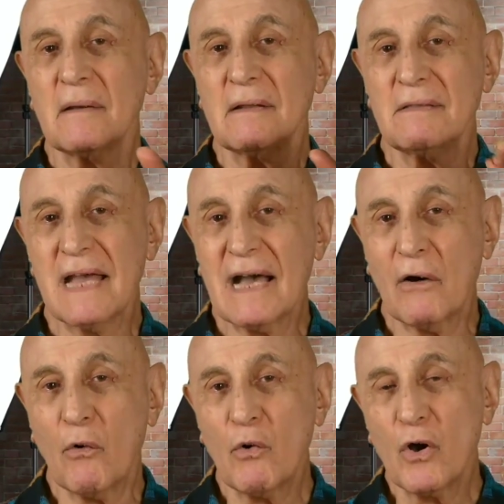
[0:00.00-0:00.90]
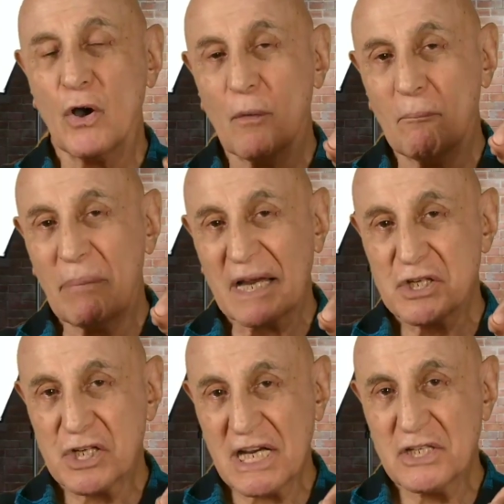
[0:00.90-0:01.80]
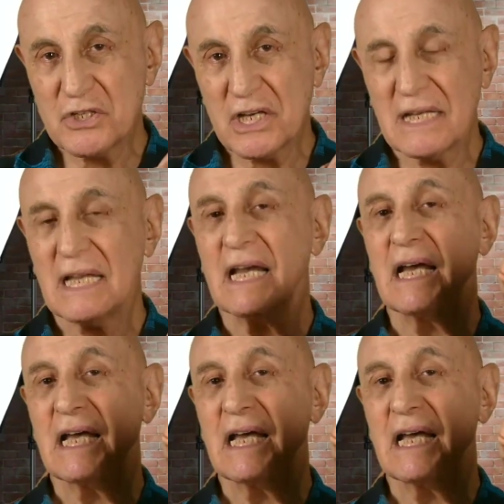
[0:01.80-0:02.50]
Now, by changing